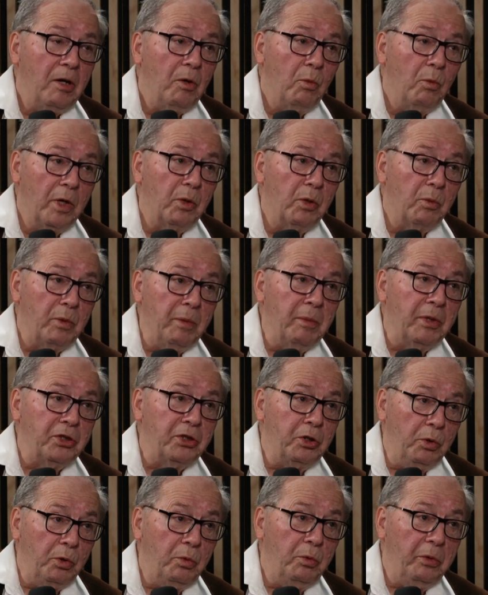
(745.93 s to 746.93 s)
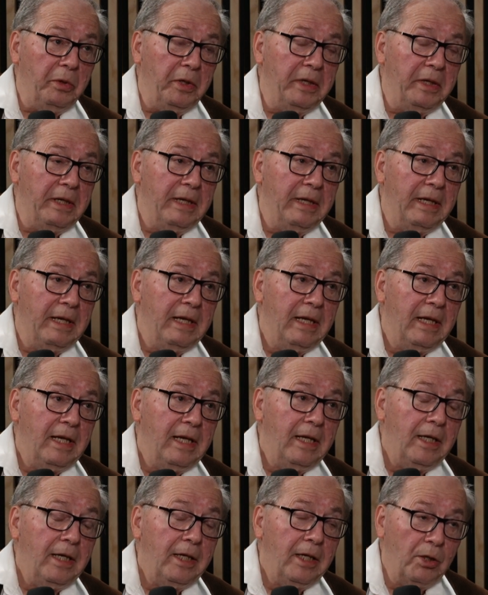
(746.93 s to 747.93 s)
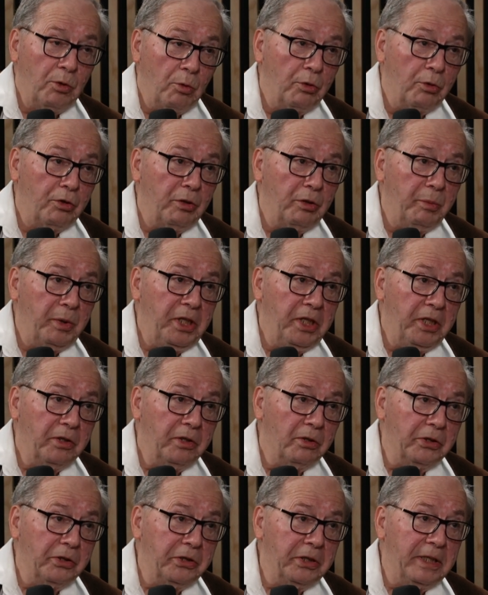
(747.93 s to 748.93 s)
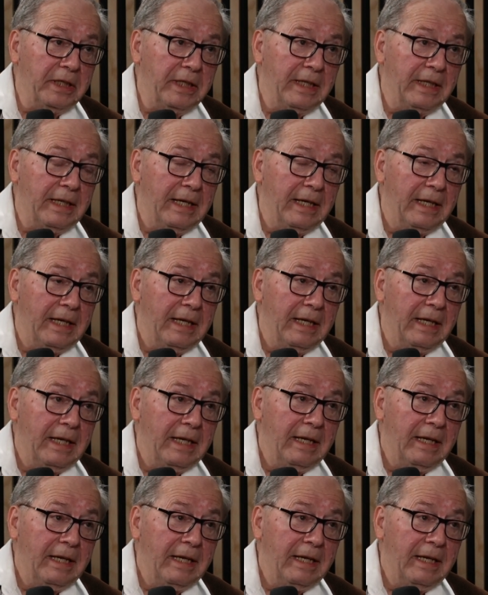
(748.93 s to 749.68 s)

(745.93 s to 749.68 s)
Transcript: what we must do yes. in order to be healed. Mm-hmm.